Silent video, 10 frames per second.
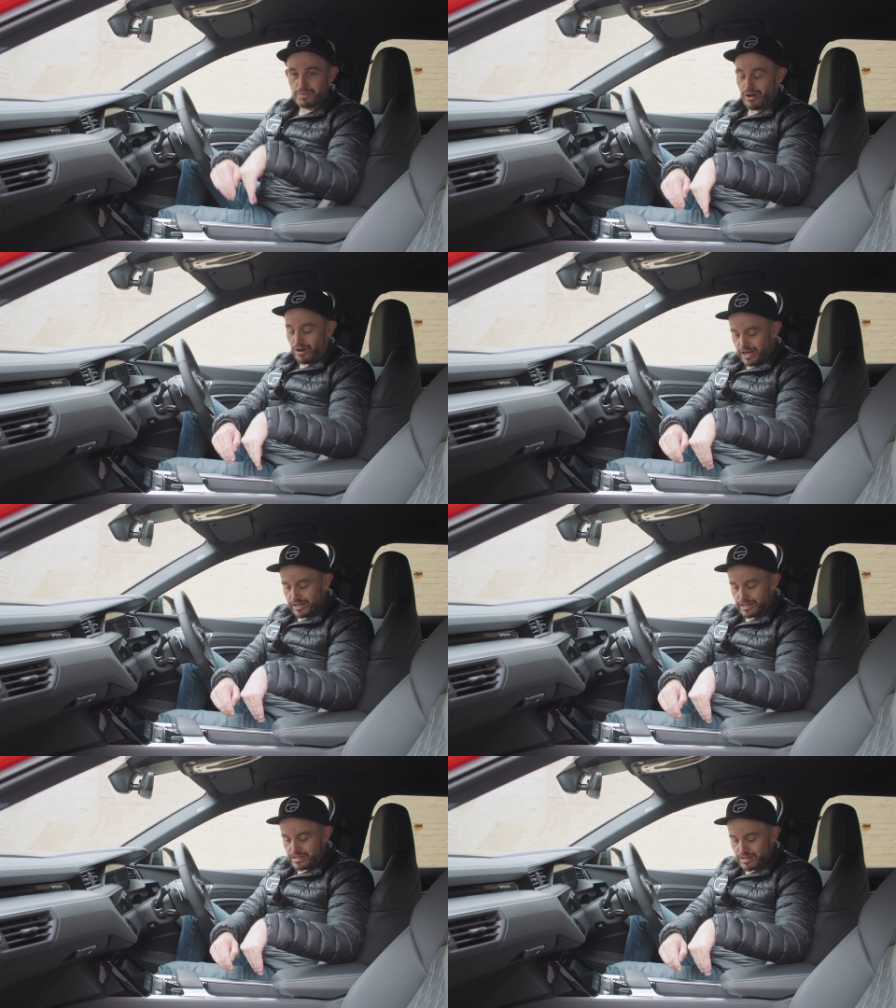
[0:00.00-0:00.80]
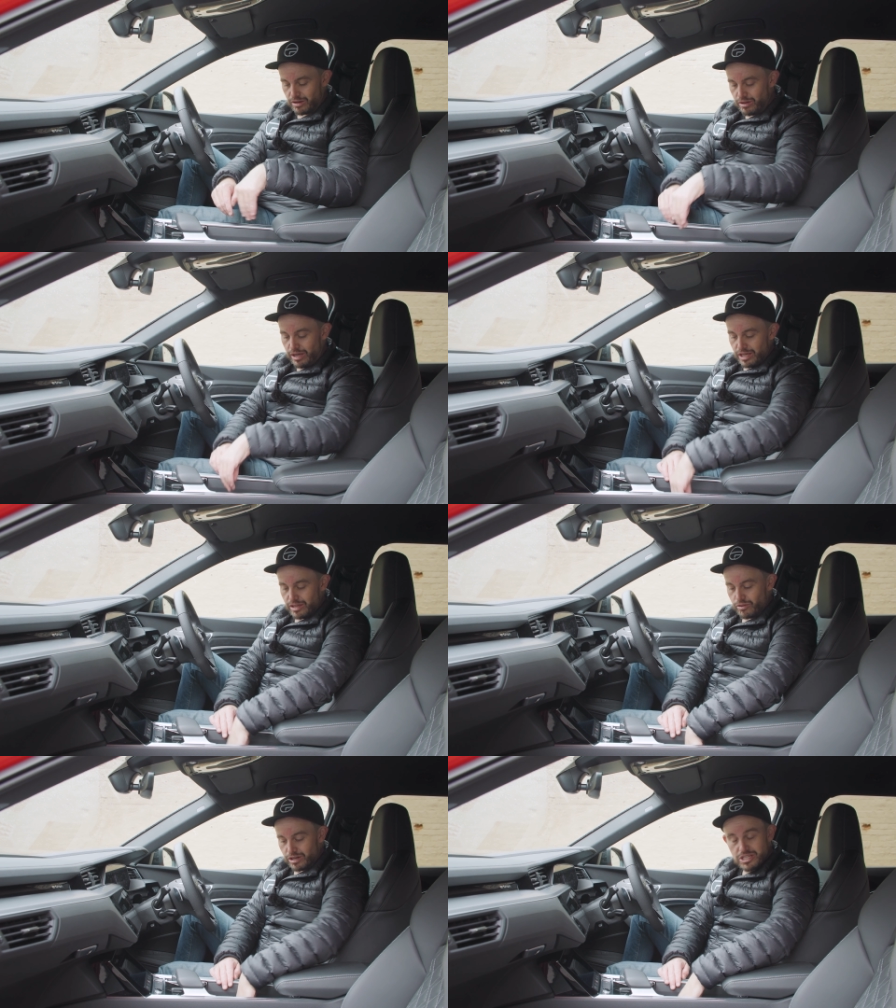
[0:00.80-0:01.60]
behind it. So
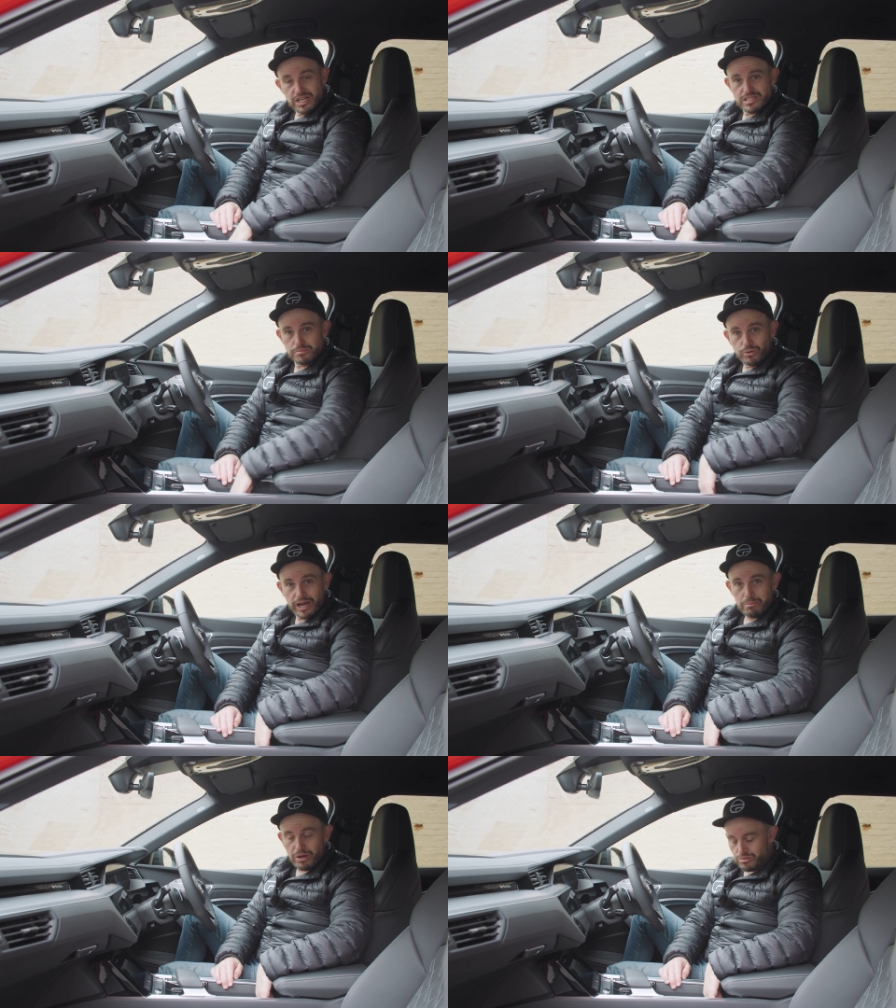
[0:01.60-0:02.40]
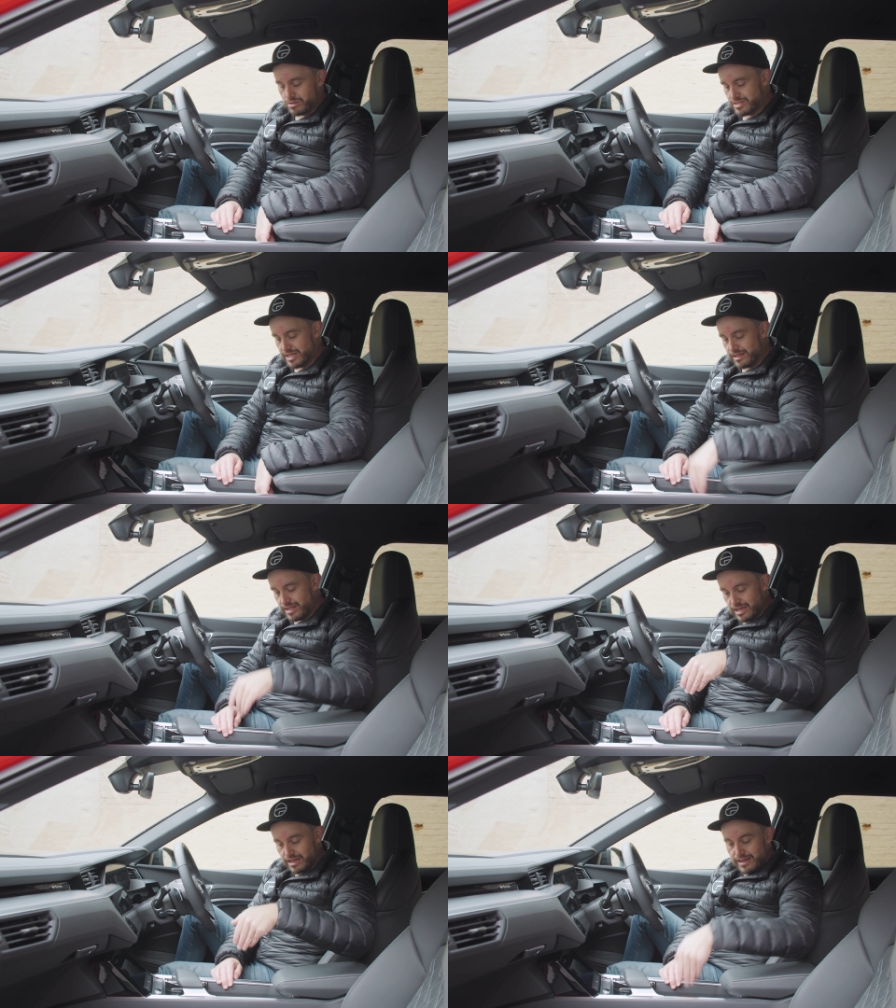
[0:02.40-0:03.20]
you've got adjustable cup holders down
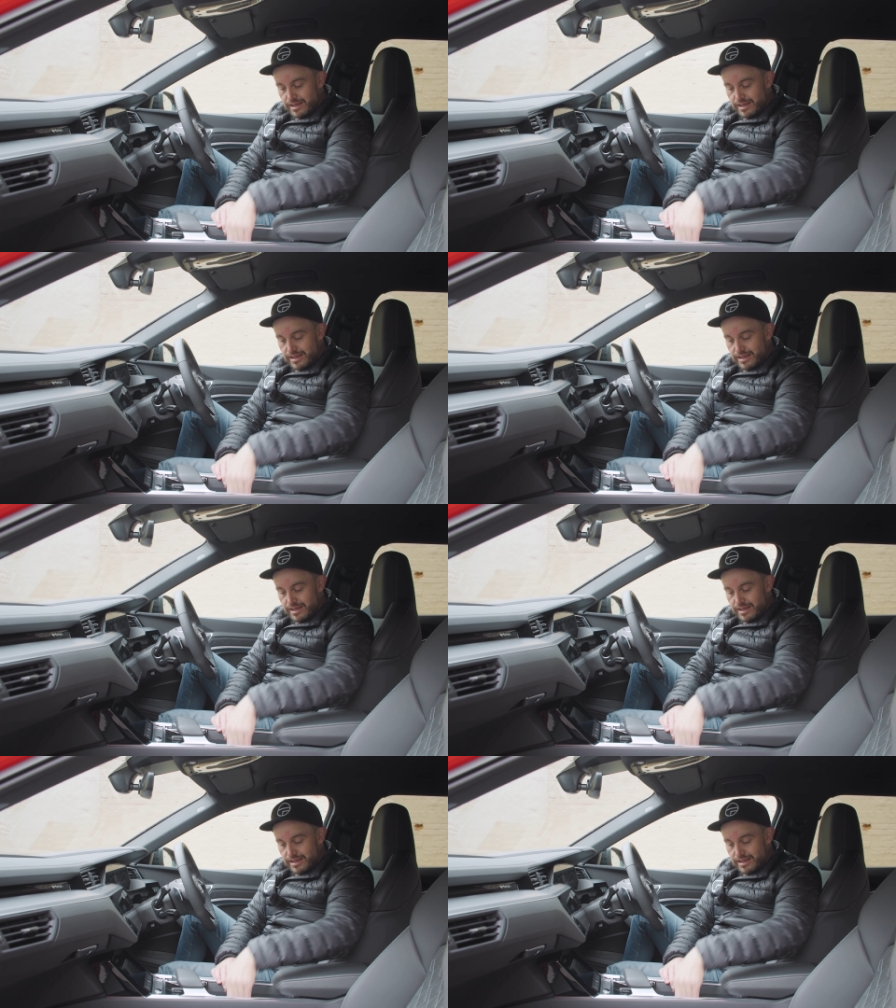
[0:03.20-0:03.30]
there.